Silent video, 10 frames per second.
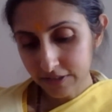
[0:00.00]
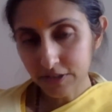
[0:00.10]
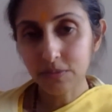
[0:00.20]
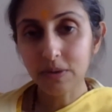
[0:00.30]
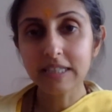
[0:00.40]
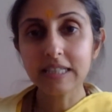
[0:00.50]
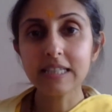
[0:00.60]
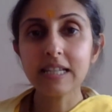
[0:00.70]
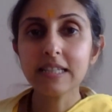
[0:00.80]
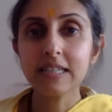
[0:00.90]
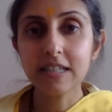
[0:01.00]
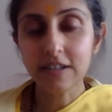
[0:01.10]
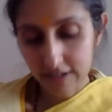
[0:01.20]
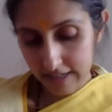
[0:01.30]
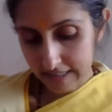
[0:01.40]
So what he says
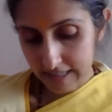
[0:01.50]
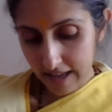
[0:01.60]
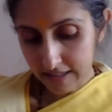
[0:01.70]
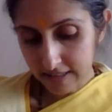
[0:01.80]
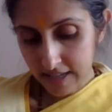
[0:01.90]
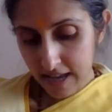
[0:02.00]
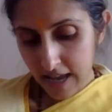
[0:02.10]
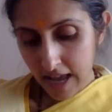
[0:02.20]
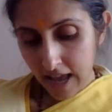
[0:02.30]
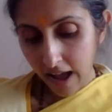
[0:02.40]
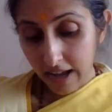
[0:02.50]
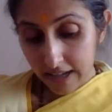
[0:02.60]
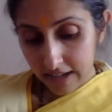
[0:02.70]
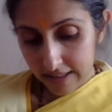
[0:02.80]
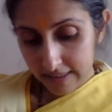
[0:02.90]
here is that
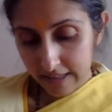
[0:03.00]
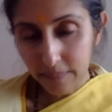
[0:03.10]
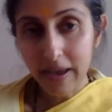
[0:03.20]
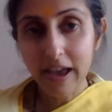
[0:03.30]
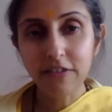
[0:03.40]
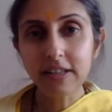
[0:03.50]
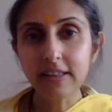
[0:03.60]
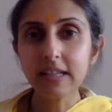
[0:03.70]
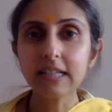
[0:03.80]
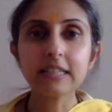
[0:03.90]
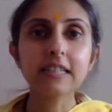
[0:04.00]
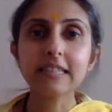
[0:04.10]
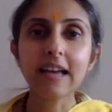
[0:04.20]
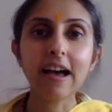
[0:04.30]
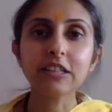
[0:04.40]
akrantam, everything is
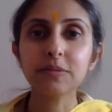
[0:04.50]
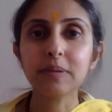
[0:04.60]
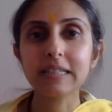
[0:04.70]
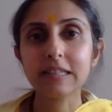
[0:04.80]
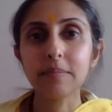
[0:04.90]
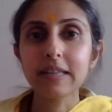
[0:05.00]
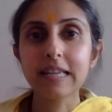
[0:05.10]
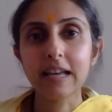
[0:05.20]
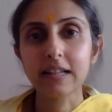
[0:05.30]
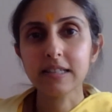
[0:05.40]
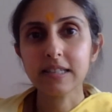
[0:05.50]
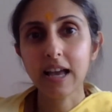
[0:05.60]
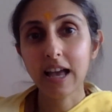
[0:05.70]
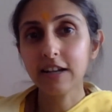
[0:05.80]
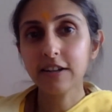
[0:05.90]
attacked by something else
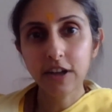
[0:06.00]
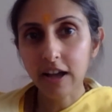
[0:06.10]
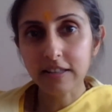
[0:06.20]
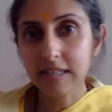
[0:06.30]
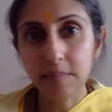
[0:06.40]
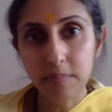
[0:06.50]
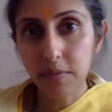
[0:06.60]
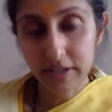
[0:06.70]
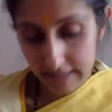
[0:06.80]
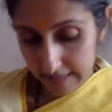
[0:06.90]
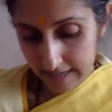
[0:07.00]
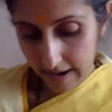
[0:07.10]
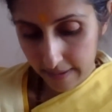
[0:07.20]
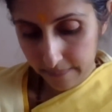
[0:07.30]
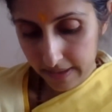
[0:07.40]
at some point in
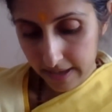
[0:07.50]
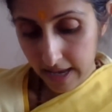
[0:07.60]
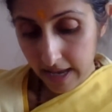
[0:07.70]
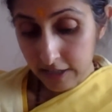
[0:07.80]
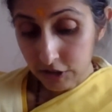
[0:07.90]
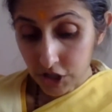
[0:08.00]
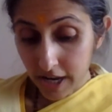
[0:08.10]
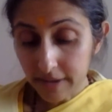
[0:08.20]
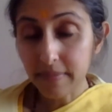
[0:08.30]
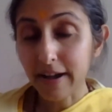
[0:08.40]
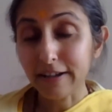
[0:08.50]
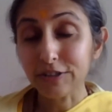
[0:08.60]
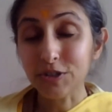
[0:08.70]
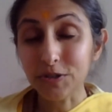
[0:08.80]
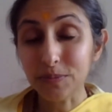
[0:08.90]
time. Janma,
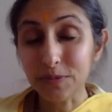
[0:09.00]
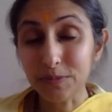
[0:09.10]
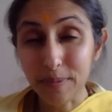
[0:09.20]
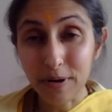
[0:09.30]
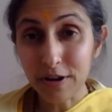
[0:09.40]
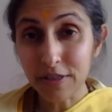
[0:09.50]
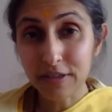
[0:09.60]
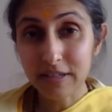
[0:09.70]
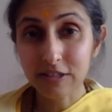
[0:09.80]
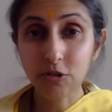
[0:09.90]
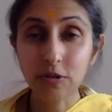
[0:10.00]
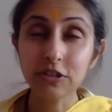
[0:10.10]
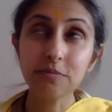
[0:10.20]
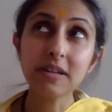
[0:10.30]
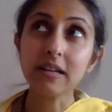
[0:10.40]
the earth is
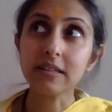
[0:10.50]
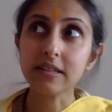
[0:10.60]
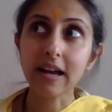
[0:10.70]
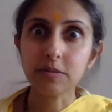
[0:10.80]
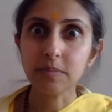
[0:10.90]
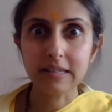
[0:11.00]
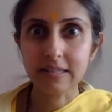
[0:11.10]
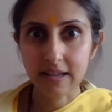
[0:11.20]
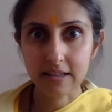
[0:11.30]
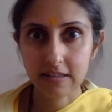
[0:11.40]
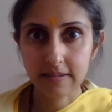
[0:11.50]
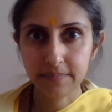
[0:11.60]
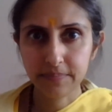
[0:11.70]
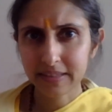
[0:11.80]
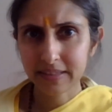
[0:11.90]
going to be attacked by death.
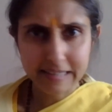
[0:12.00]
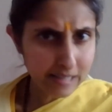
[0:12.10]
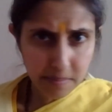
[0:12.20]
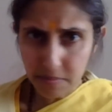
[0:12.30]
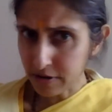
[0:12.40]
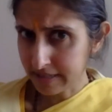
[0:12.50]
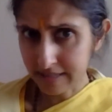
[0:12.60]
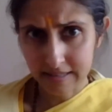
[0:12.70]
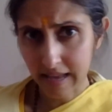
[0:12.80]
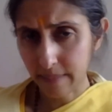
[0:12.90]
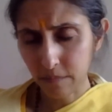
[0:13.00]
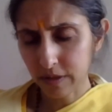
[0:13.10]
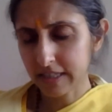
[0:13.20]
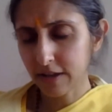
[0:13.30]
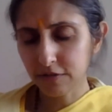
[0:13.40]
At some point in time,
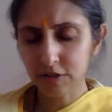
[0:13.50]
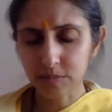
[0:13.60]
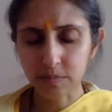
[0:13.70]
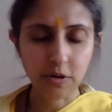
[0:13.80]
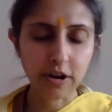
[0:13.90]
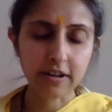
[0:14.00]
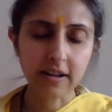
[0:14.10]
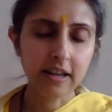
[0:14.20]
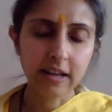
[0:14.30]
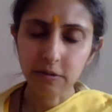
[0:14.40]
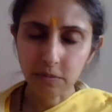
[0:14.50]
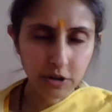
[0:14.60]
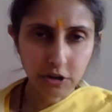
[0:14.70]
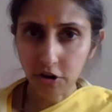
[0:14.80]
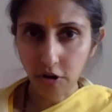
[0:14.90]
whatever is born
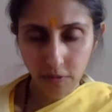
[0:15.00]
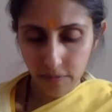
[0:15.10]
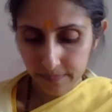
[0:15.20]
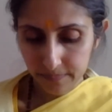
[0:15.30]
will go.